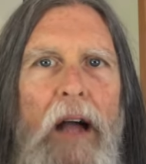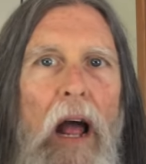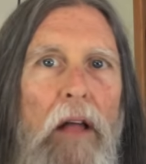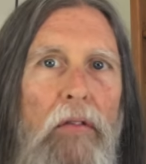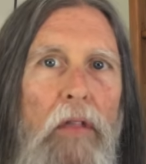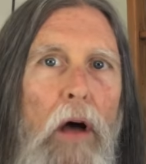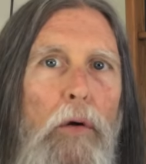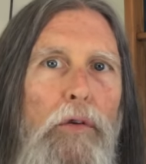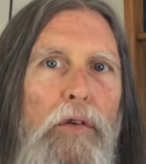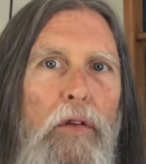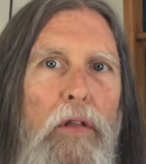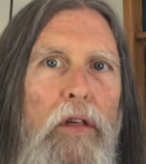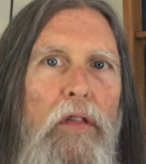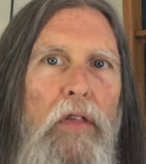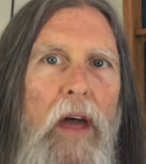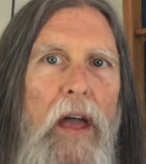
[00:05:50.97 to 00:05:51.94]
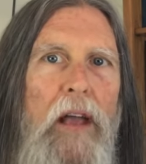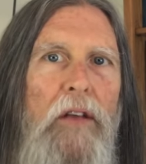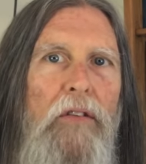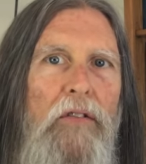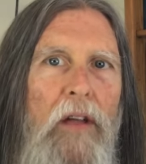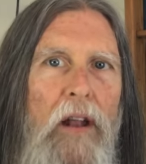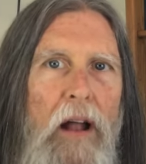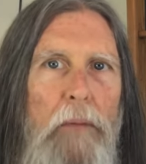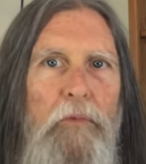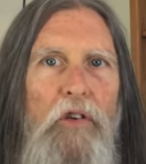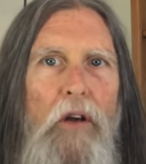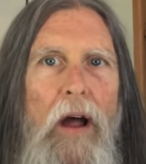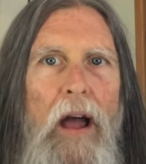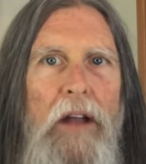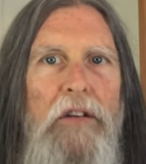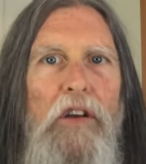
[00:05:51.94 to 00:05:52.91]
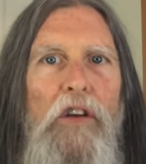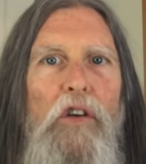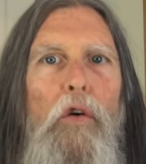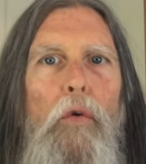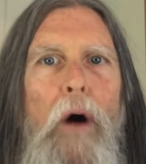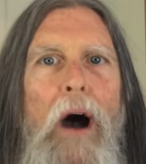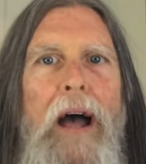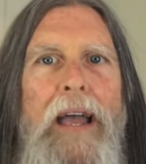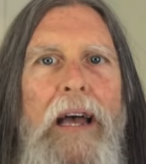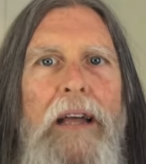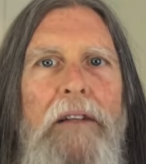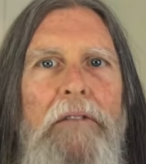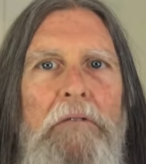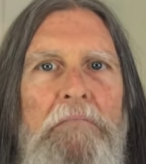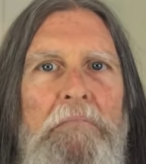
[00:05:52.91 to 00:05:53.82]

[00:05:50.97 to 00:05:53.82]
and those are the things that I'm trying to quiet